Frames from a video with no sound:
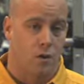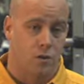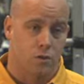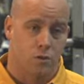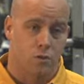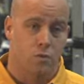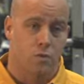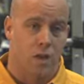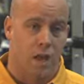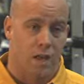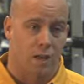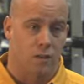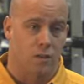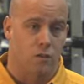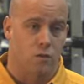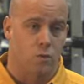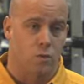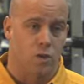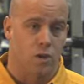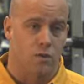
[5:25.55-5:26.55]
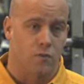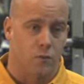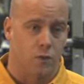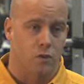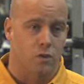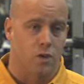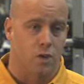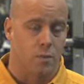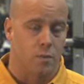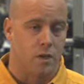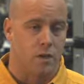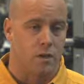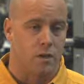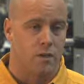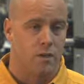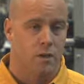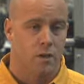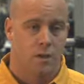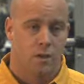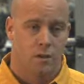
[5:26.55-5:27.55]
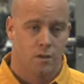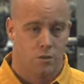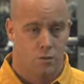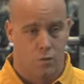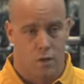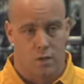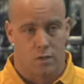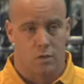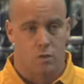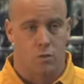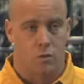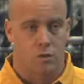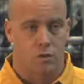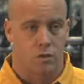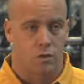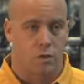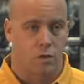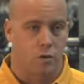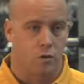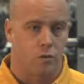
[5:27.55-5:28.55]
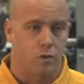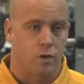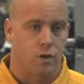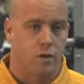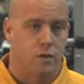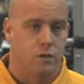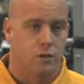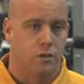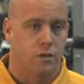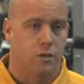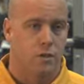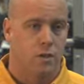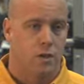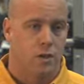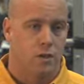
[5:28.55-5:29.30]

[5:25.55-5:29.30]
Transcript: student athletes when they first come in and throughout the course of their careers,